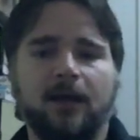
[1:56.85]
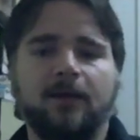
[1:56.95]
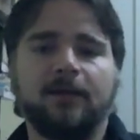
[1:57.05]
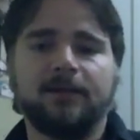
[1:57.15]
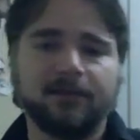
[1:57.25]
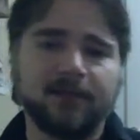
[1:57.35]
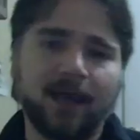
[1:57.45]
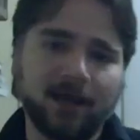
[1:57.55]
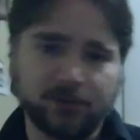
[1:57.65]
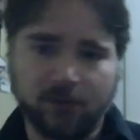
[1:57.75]
and then takes
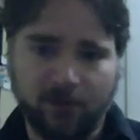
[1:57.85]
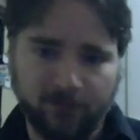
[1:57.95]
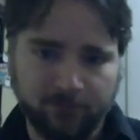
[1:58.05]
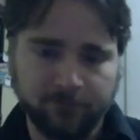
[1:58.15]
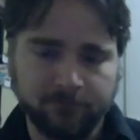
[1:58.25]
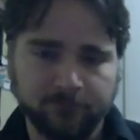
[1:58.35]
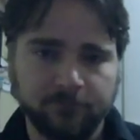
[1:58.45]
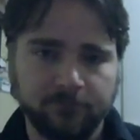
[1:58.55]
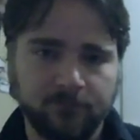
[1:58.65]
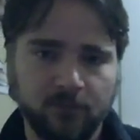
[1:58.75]
action on them
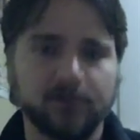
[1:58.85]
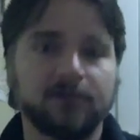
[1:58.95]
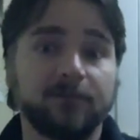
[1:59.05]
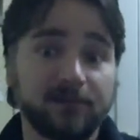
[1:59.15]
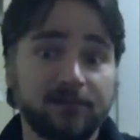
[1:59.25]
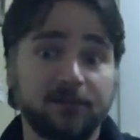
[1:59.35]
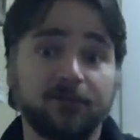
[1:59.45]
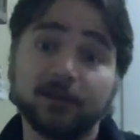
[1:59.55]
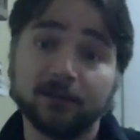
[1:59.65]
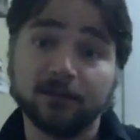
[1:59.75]
using
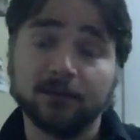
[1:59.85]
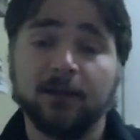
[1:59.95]
specific